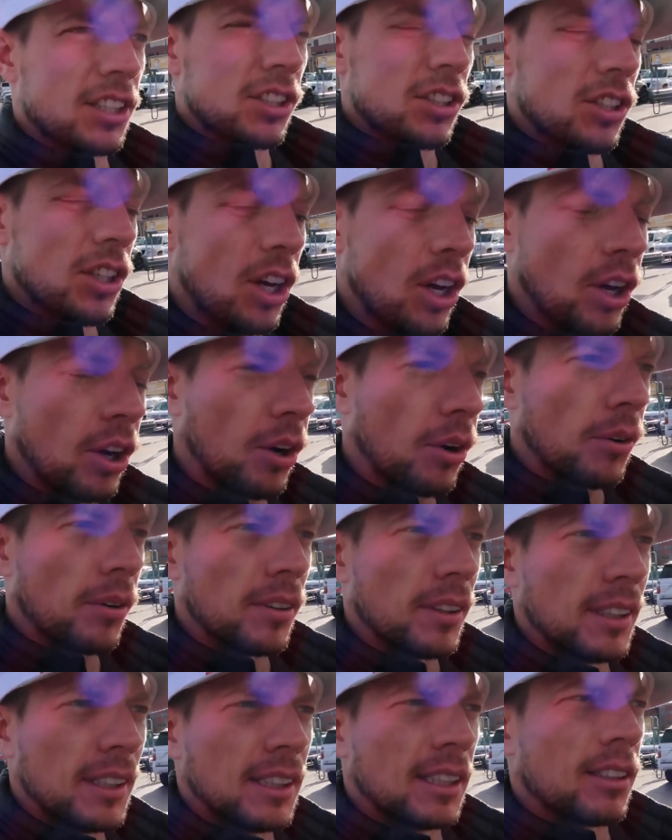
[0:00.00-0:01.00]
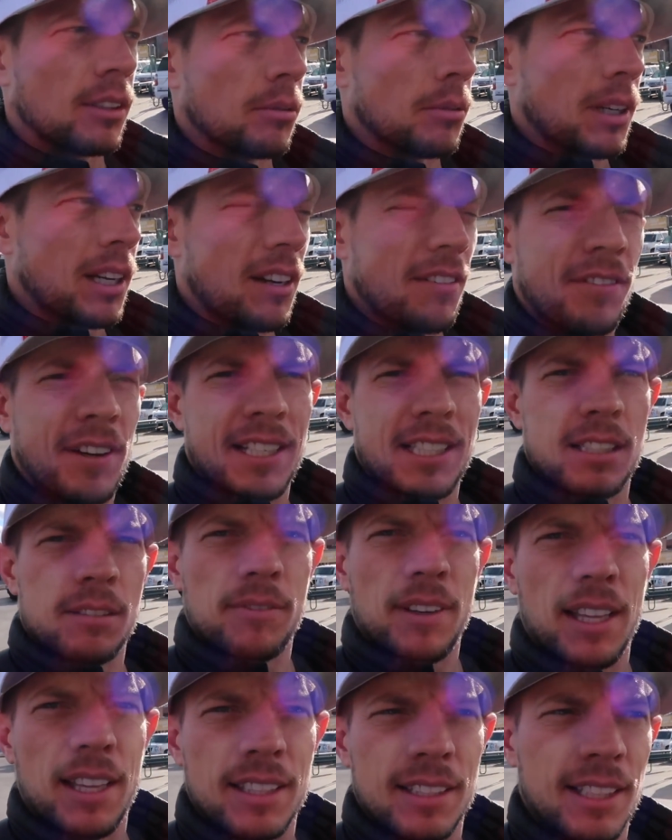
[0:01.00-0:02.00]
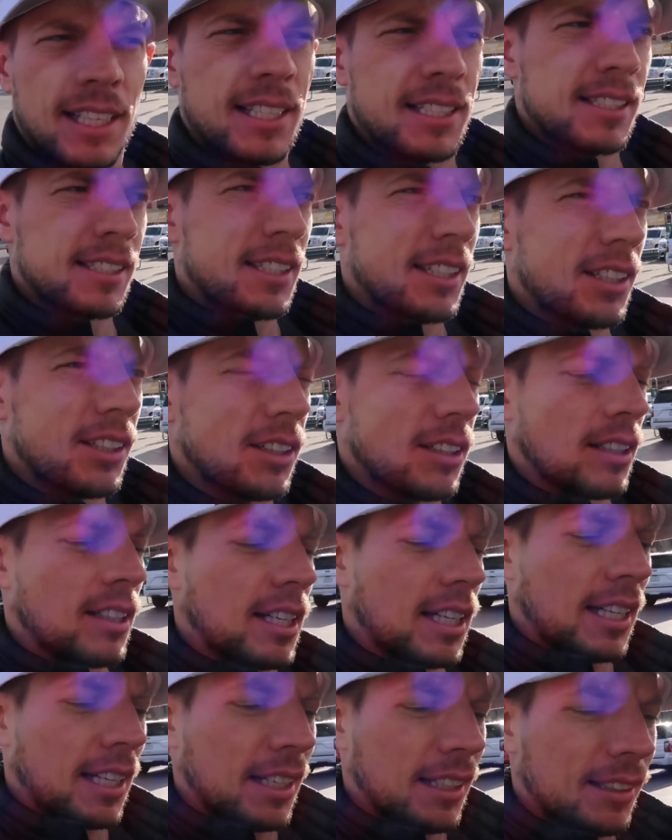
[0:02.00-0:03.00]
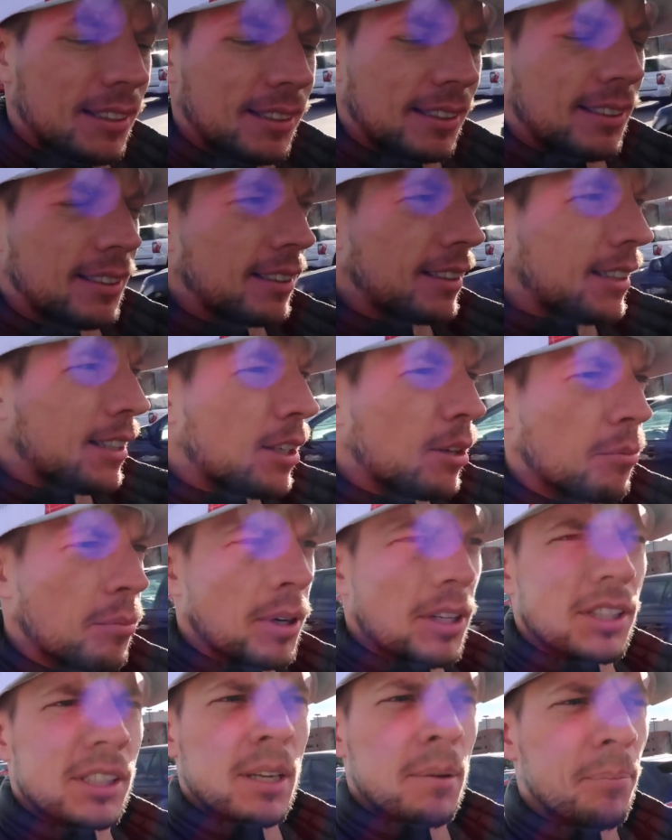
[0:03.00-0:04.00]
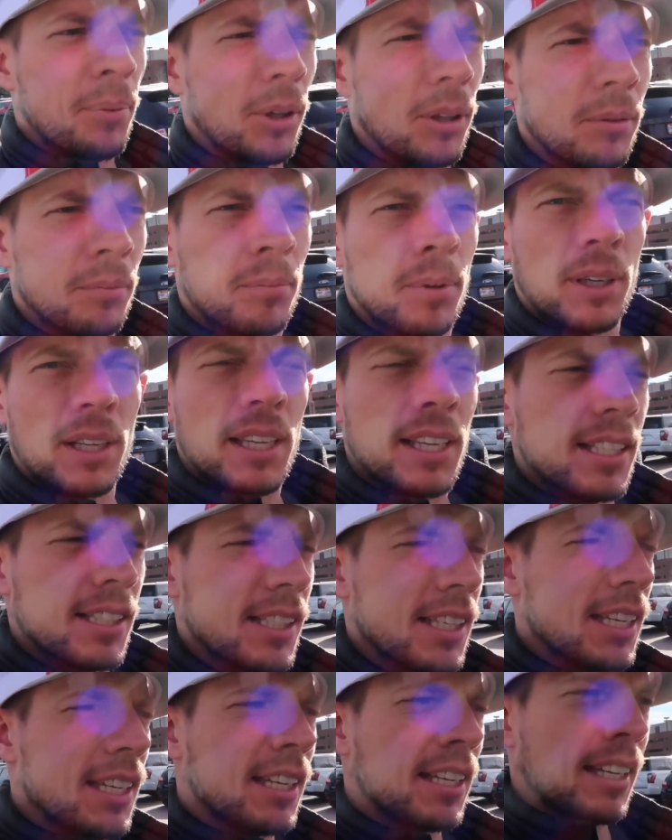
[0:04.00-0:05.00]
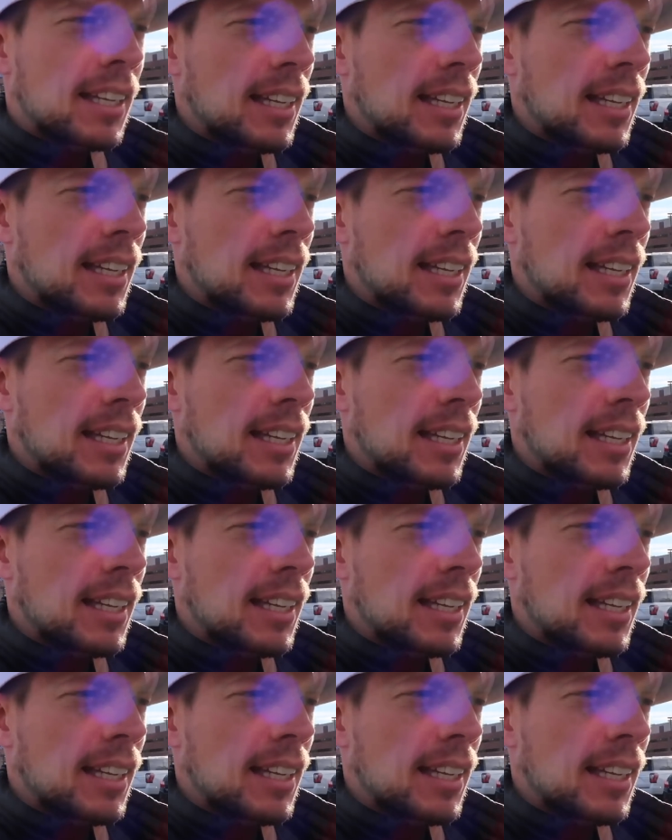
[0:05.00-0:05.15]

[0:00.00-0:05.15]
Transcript: So, we're gonna find some Valentine's that are uh, Pretty simple, pretty easy,